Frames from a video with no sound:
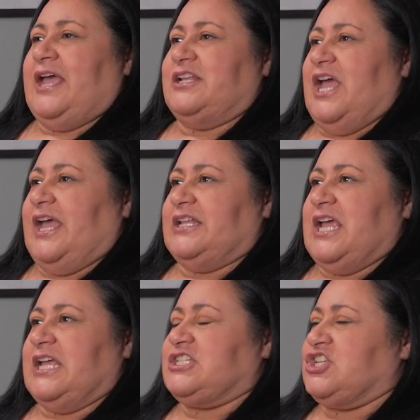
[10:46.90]
And
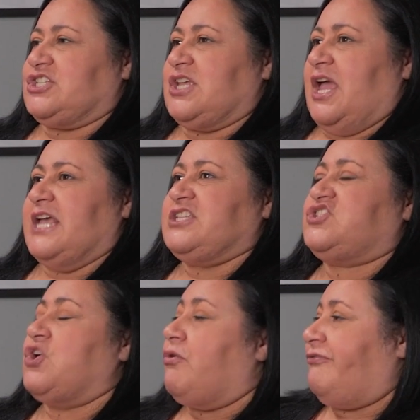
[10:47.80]
it's
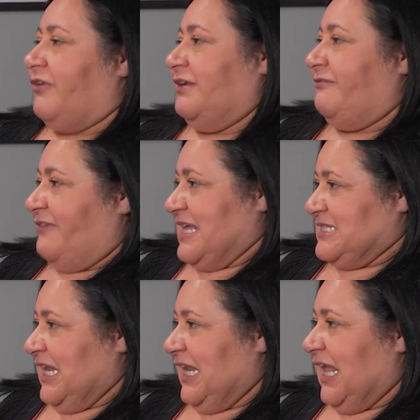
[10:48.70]
so fun and
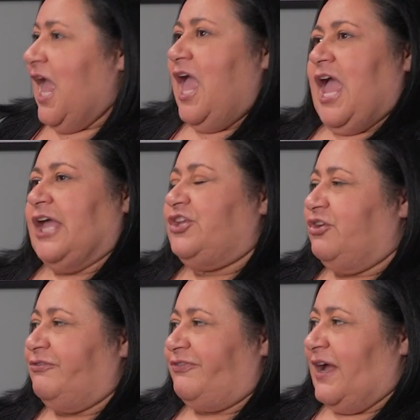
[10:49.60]
fascinating. And do
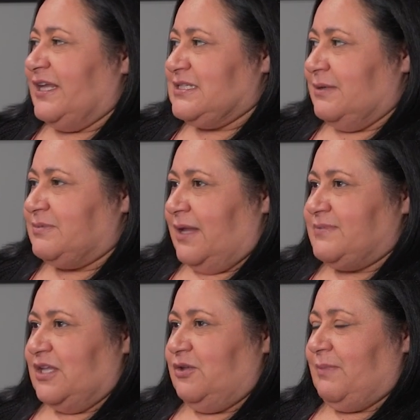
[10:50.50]
you find
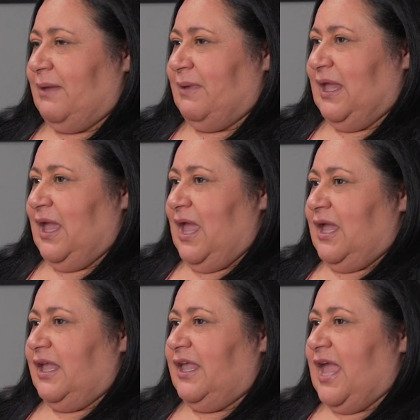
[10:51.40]
sometimes that you maybe
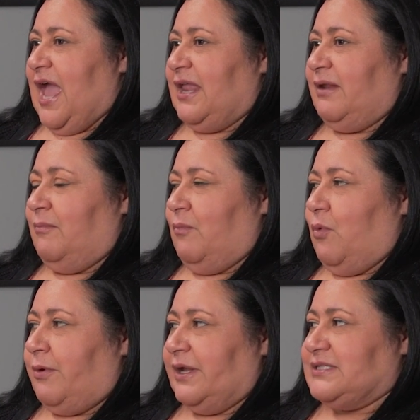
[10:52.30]
get
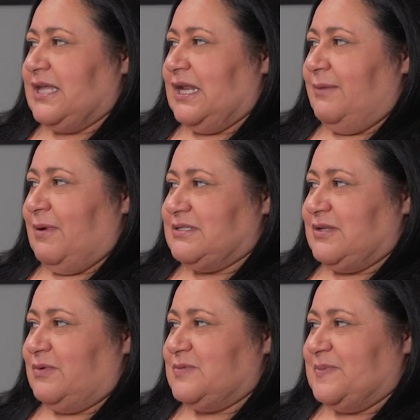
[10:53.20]
more excited about
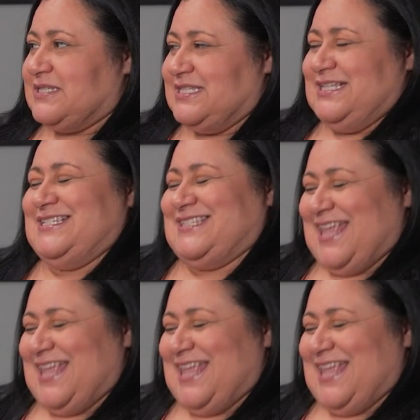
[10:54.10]
someone's business